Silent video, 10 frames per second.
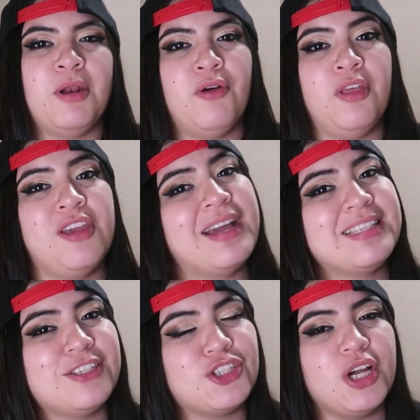me know that you guys
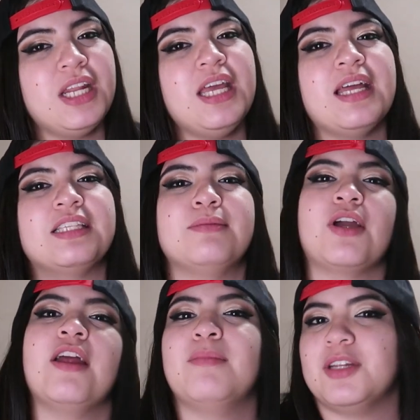enjoyed it and
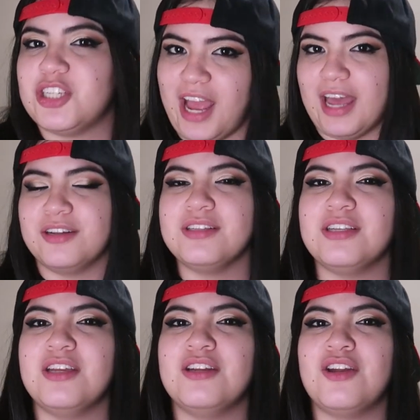subscribe to my channel so
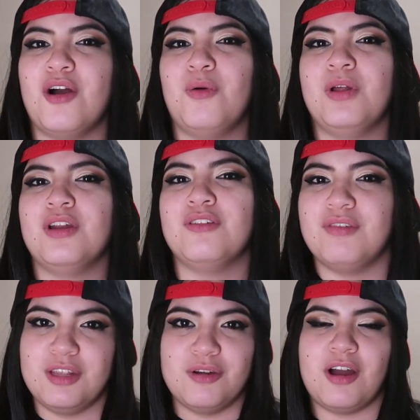you know when a new
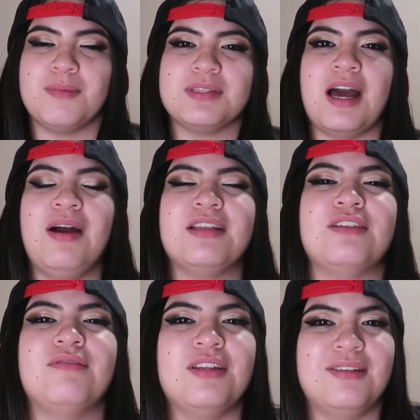video comes out. I
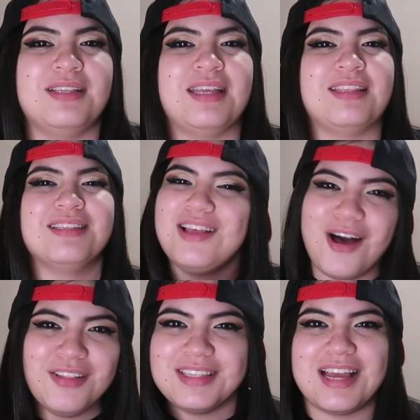do videos like this
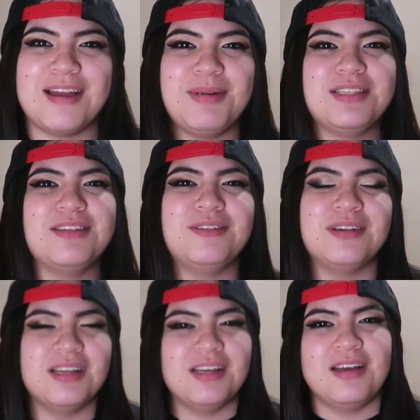all the time. I do
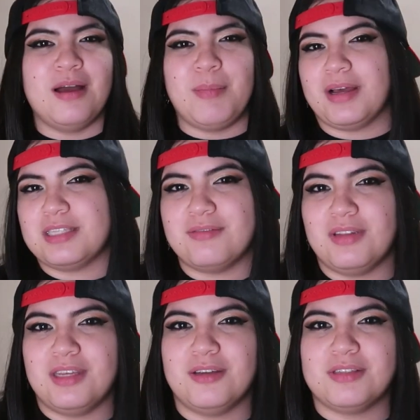boxing
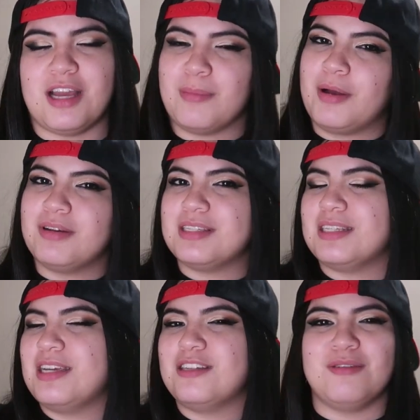videos, talk about
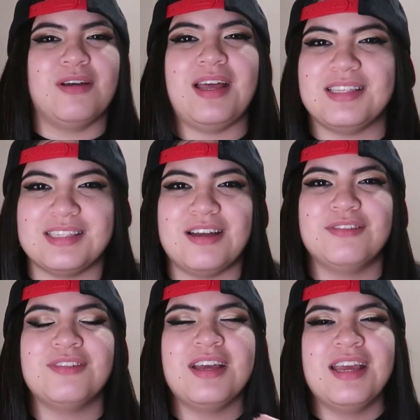wrestling, do all that
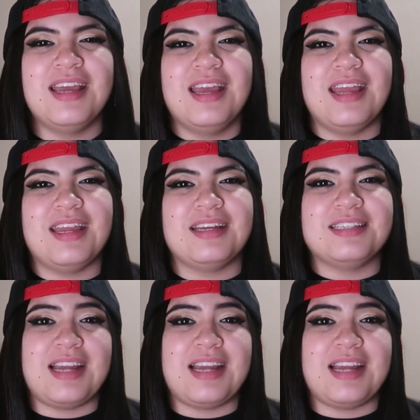stuff. And